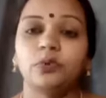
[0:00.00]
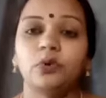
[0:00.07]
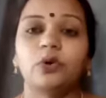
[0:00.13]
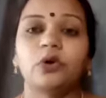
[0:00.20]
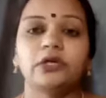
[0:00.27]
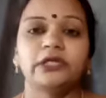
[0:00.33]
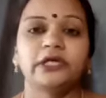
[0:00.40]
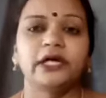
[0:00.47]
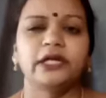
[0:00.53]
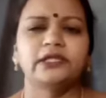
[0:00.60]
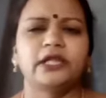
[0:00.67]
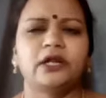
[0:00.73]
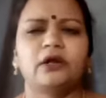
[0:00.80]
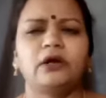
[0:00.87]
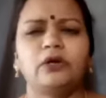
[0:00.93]
more on the earth,
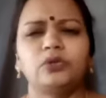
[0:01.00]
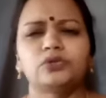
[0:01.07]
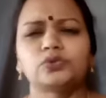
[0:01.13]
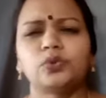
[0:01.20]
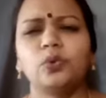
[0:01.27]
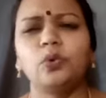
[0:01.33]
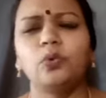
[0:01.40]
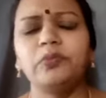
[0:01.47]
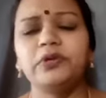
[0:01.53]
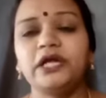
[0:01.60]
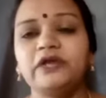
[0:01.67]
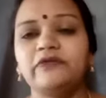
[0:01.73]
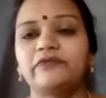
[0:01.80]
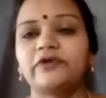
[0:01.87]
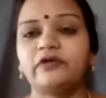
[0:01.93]
there are so many
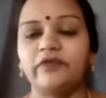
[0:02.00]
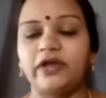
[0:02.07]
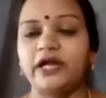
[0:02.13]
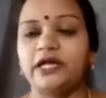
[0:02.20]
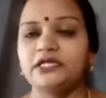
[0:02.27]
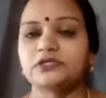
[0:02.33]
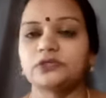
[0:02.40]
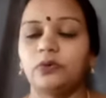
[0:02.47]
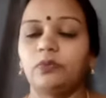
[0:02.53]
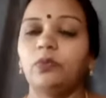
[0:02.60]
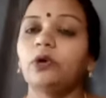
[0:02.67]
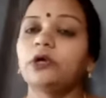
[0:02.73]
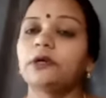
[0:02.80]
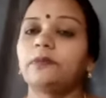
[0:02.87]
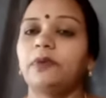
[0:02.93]
different varieties of
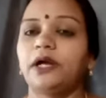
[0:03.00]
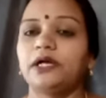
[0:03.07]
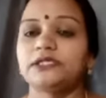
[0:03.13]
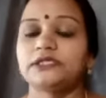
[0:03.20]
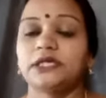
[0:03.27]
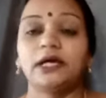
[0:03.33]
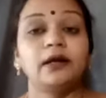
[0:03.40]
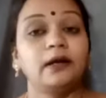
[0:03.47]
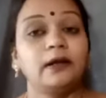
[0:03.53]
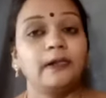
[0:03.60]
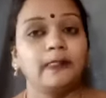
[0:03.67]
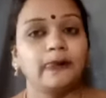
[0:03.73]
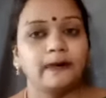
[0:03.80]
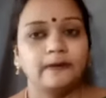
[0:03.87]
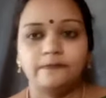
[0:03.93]
water plants are
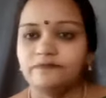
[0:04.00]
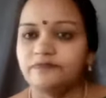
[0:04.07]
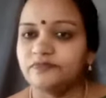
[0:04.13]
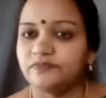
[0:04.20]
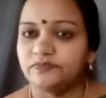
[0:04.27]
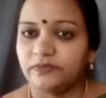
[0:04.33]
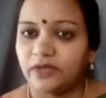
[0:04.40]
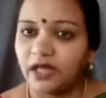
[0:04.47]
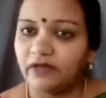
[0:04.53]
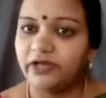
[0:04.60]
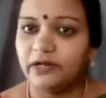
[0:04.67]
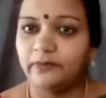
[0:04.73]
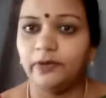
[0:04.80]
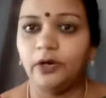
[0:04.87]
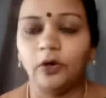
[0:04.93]

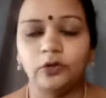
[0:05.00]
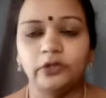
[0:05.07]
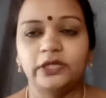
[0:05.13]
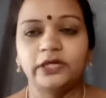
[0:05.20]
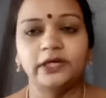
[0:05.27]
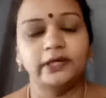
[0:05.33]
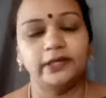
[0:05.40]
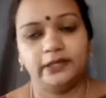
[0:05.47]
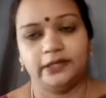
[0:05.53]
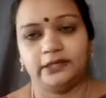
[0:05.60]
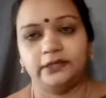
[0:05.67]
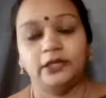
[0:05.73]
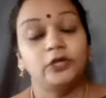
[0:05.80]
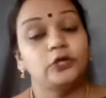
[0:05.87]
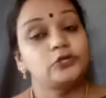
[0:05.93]
available on the
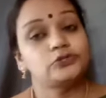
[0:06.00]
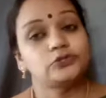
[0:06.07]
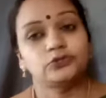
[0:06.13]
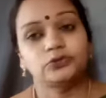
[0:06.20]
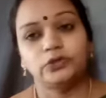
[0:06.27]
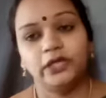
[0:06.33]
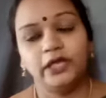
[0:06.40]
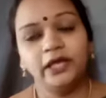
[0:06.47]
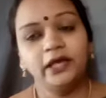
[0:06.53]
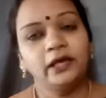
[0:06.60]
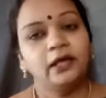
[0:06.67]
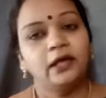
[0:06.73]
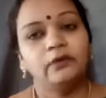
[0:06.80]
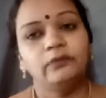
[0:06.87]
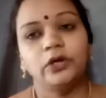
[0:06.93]
earth. So
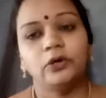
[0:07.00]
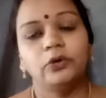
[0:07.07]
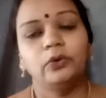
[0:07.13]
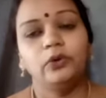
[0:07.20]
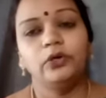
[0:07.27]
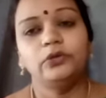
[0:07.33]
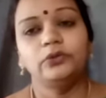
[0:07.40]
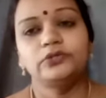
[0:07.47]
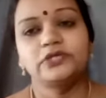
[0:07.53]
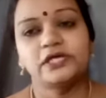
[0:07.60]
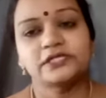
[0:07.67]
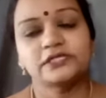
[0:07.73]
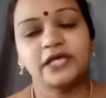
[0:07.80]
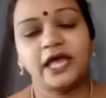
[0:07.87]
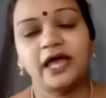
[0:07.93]
today we are going to
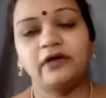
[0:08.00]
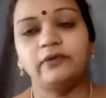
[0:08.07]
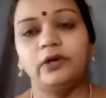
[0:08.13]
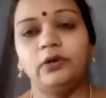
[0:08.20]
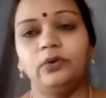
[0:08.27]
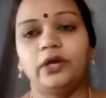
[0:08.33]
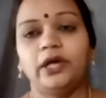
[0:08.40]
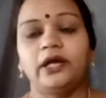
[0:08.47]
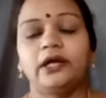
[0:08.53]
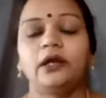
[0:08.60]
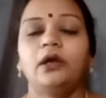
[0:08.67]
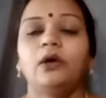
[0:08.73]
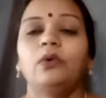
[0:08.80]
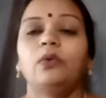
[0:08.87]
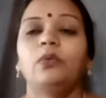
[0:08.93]
just have a look
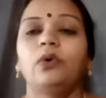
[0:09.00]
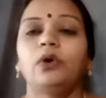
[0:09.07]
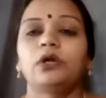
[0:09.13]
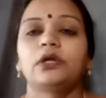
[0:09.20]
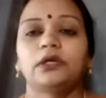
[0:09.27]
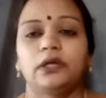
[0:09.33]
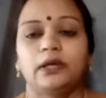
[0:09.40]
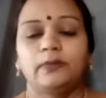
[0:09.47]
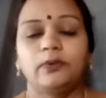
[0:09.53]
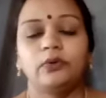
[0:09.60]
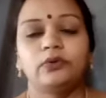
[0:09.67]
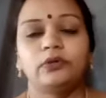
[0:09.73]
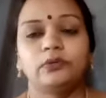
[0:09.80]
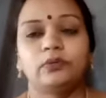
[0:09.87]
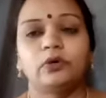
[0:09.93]
at what
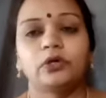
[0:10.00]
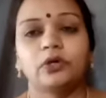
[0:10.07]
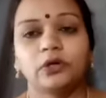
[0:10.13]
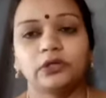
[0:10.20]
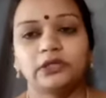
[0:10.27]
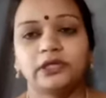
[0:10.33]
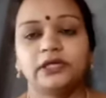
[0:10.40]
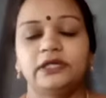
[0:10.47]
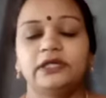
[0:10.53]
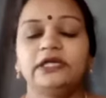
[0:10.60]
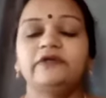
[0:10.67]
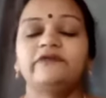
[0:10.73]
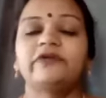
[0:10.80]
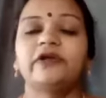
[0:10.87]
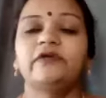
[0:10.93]
are the
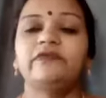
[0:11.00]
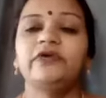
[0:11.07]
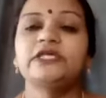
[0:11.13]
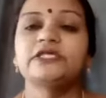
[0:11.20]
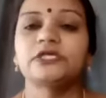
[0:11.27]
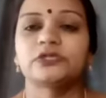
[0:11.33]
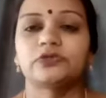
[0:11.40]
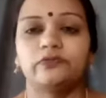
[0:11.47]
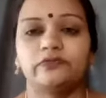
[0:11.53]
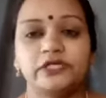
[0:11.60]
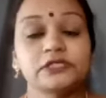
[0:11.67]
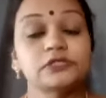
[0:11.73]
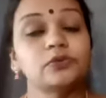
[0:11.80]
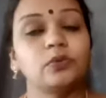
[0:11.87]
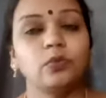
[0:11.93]
different features of
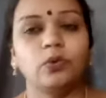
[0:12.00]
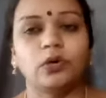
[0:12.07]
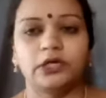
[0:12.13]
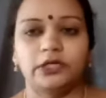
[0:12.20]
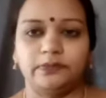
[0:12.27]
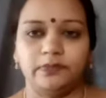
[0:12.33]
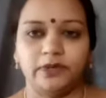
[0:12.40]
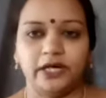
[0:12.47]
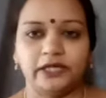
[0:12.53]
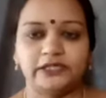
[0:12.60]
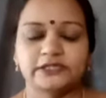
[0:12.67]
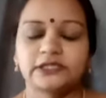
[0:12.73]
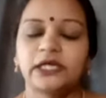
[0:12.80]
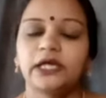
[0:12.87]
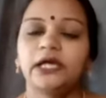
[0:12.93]
these water
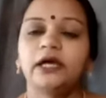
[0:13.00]
plants.